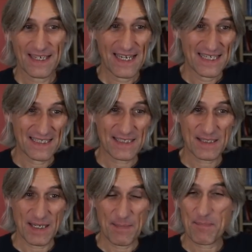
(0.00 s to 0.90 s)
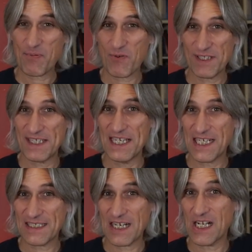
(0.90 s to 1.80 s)
it's a pretty
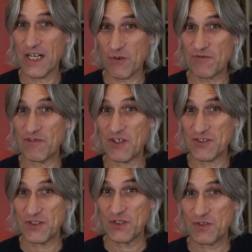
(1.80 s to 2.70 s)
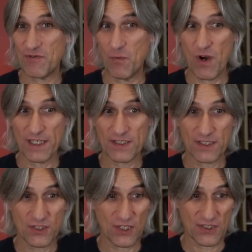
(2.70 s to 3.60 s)
clear advantage for white
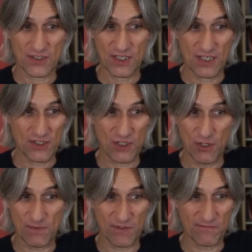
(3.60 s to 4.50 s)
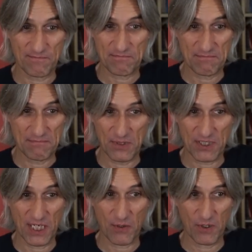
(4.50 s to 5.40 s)
just in terms of
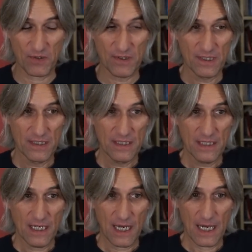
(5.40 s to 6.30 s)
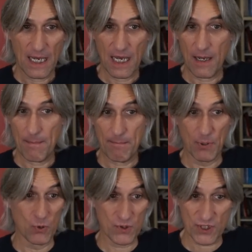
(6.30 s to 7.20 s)
material, um,
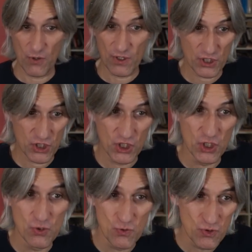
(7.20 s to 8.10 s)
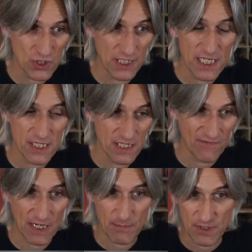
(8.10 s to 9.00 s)
but also a huge lead in
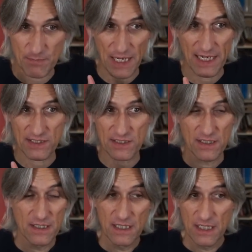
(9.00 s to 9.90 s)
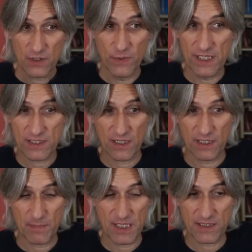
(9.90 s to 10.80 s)
development. Black's
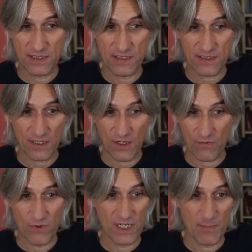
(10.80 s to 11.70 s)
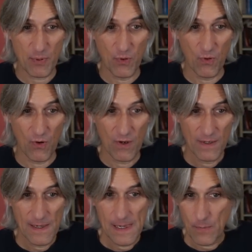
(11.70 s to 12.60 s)
queenside pieces are really poor,
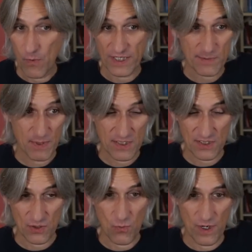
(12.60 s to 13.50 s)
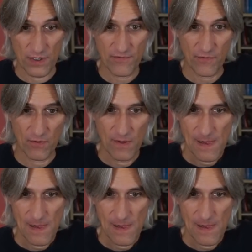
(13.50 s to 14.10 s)
white's pieces are wonderful.